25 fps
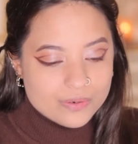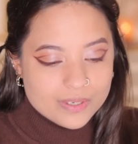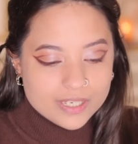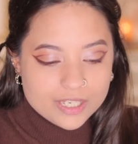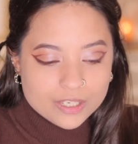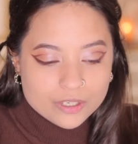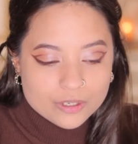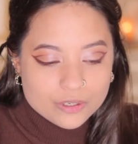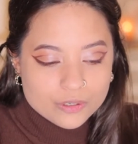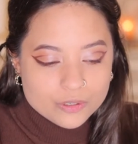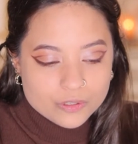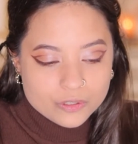
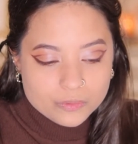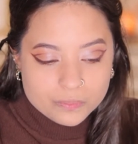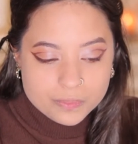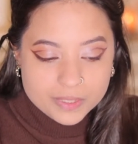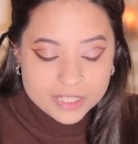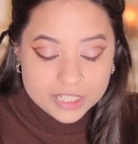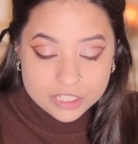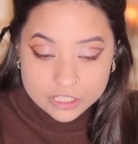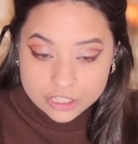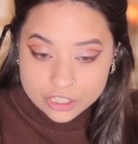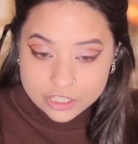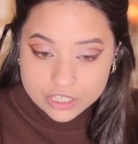it could be
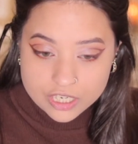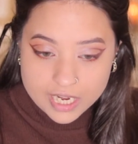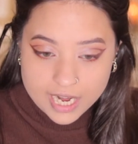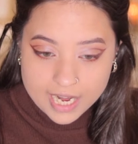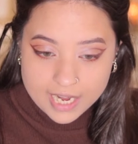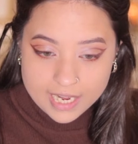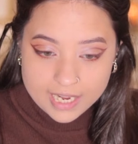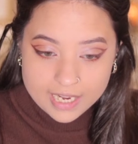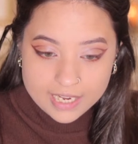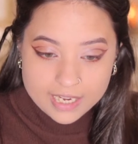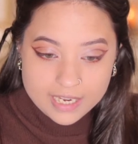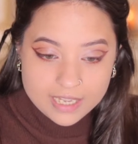the
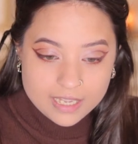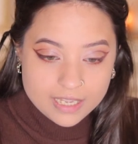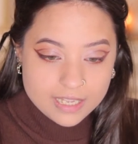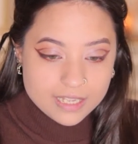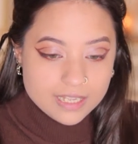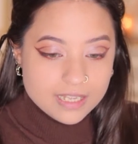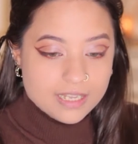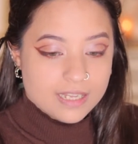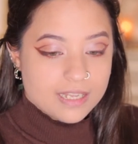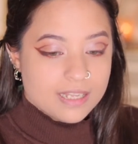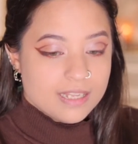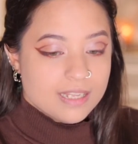shade
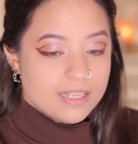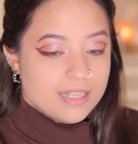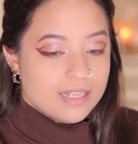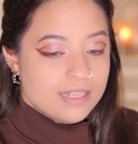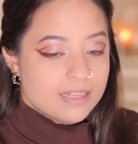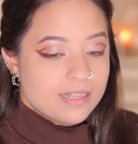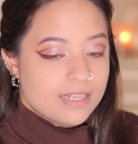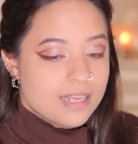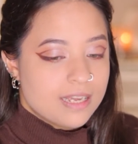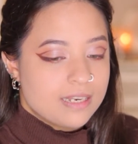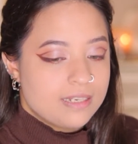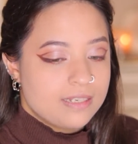
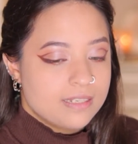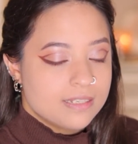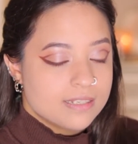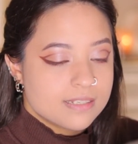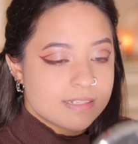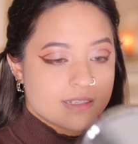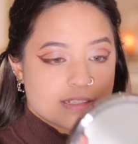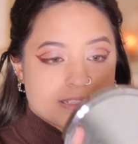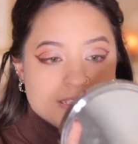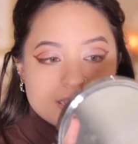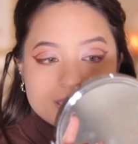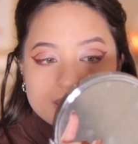that
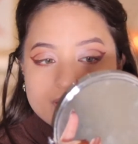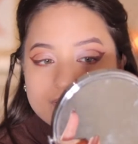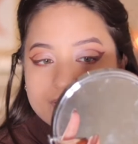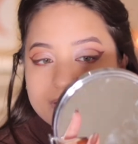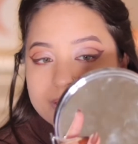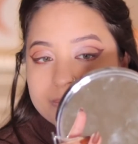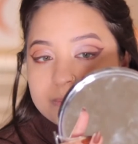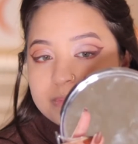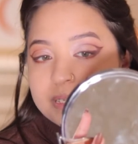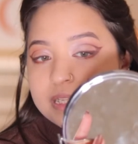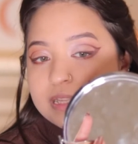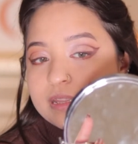is
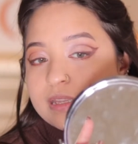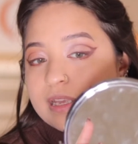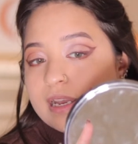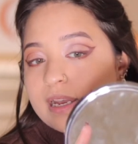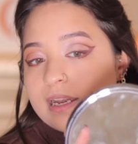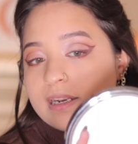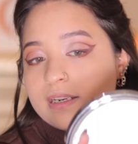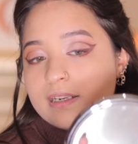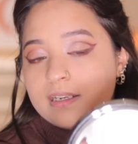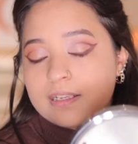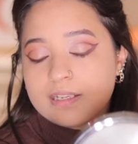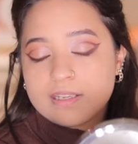giving me
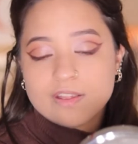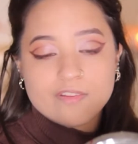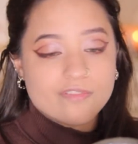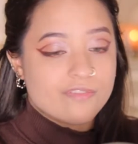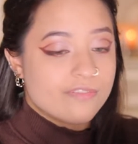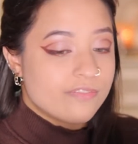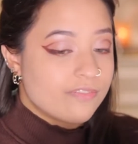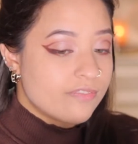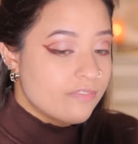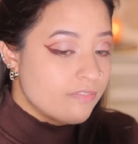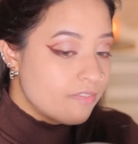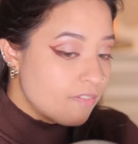that
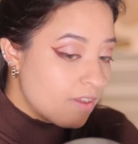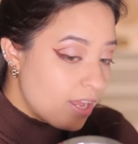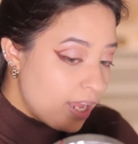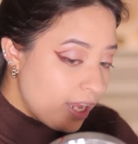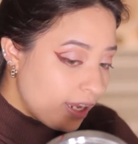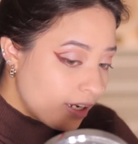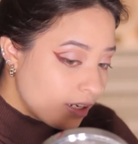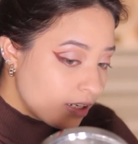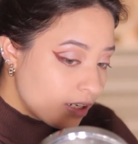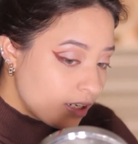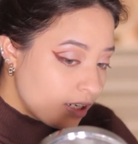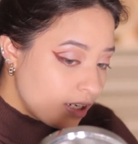
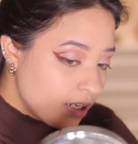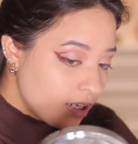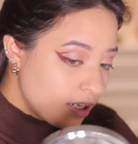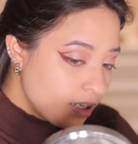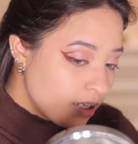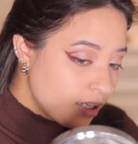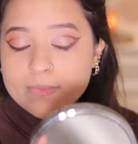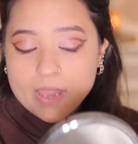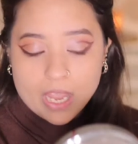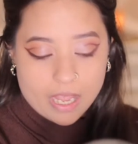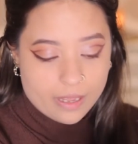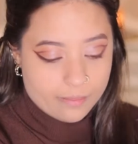effect.
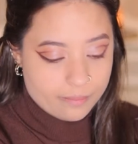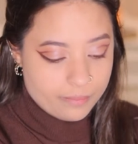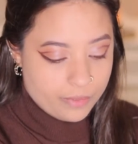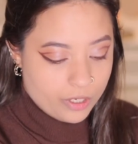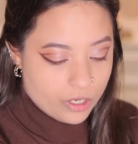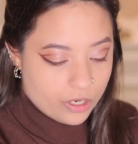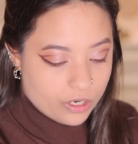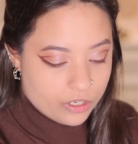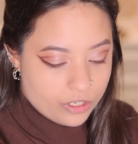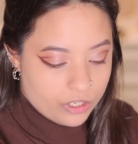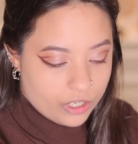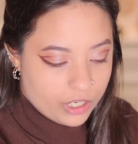I'm
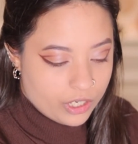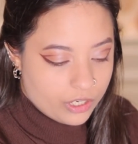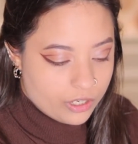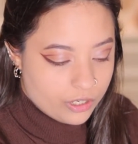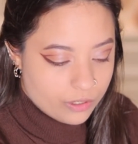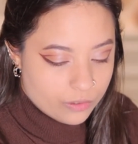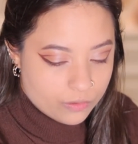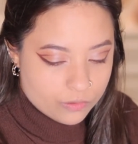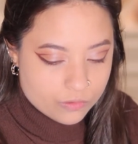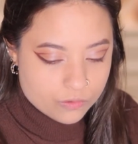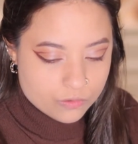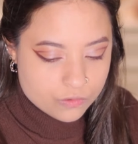not
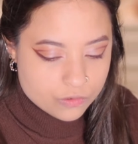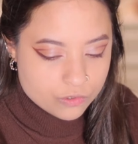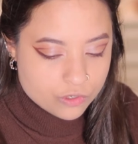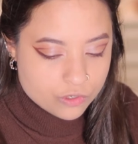too